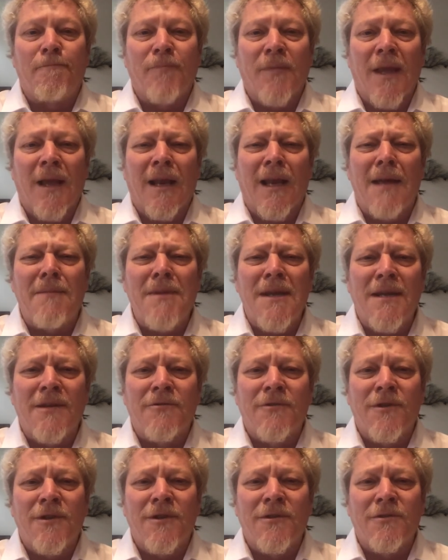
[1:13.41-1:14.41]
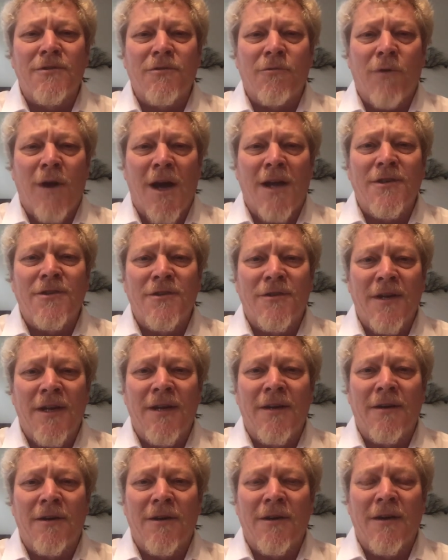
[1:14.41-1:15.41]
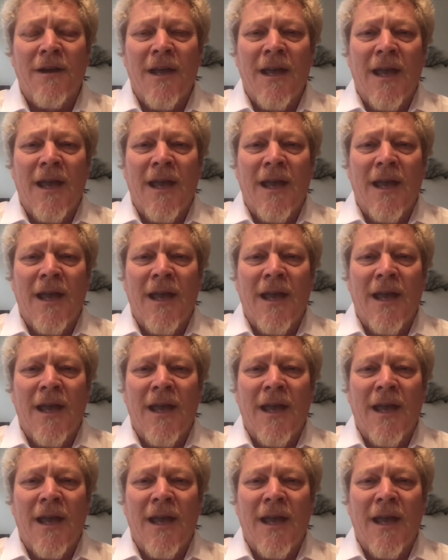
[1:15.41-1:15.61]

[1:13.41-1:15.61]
let me introduce Roger here,